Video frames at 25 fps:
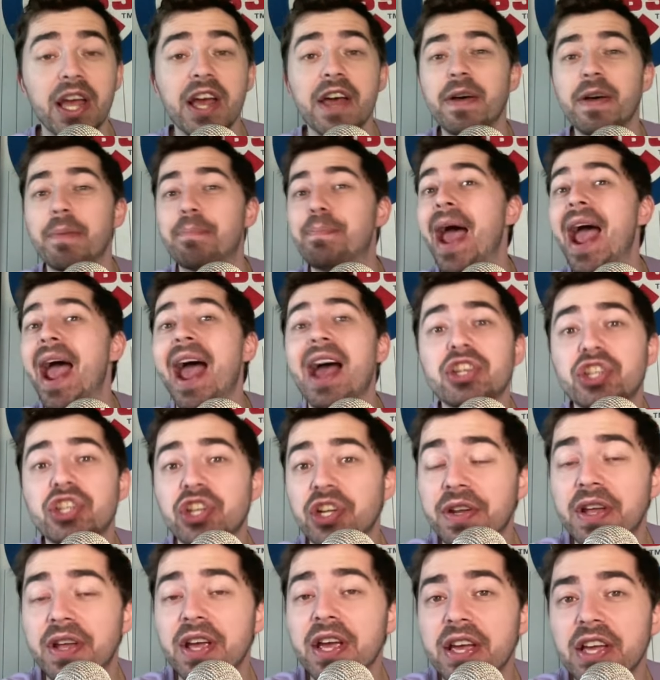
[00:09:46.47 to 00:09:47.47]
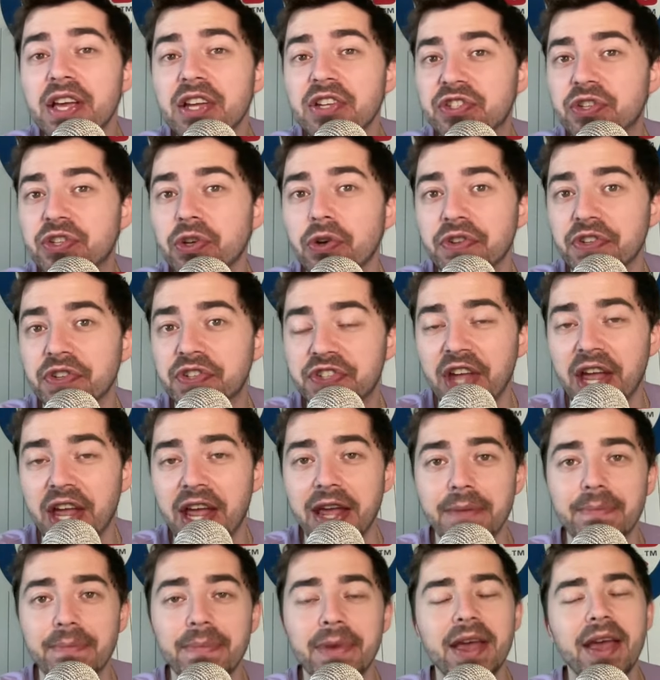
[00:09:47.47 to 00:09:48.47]
The passion is still the
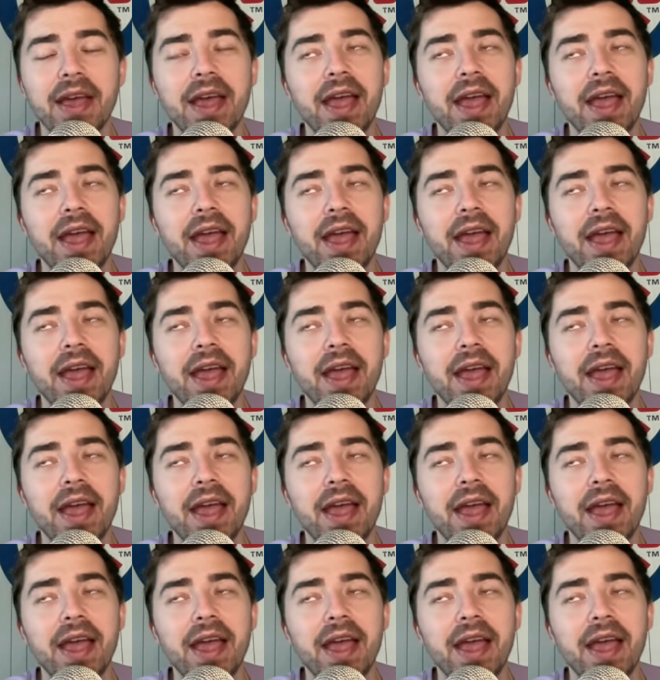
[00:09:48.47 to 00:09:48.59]
same.